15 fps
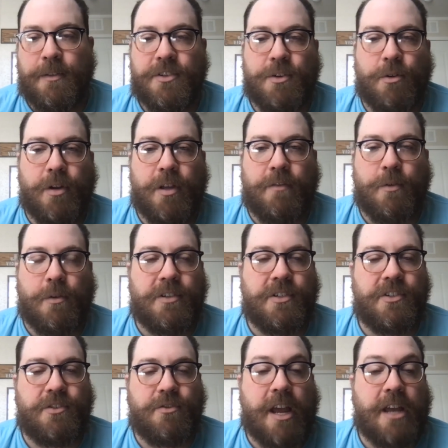The story, of course,
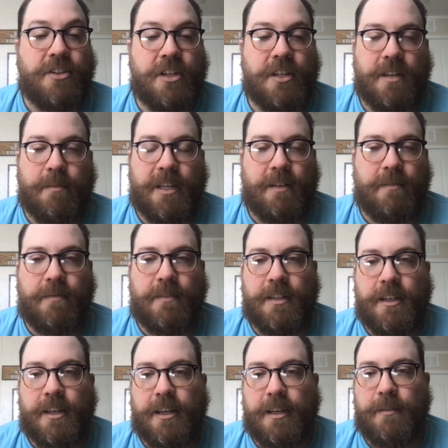is tragic.
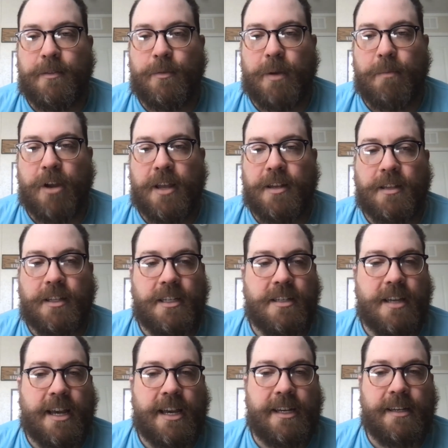The way Brandon Lee
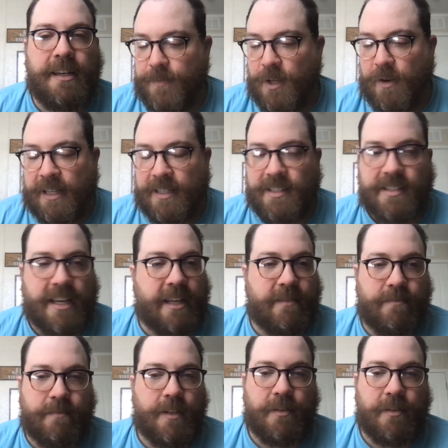died, on set,
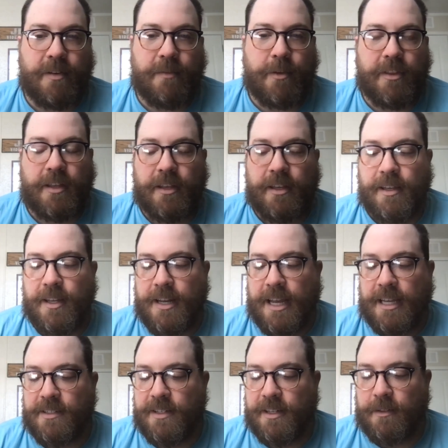with an
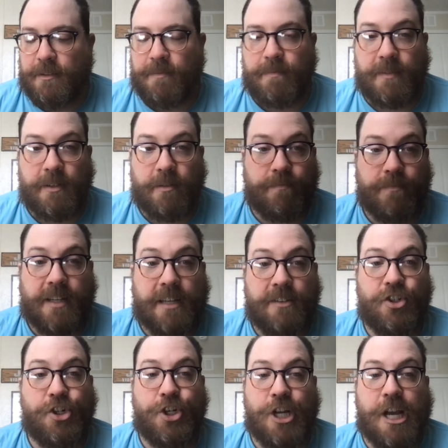accidental, got
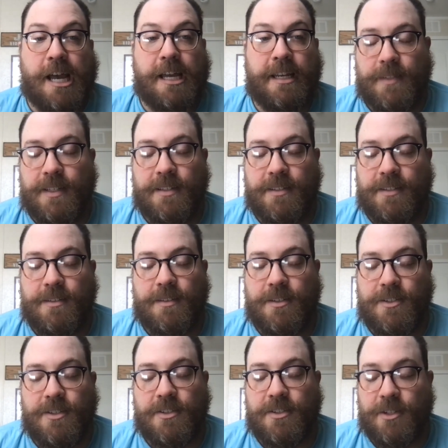shot is
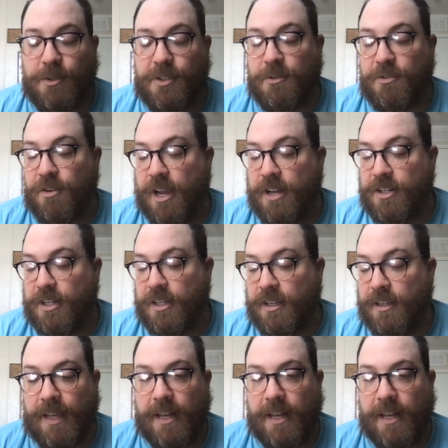just so tragic.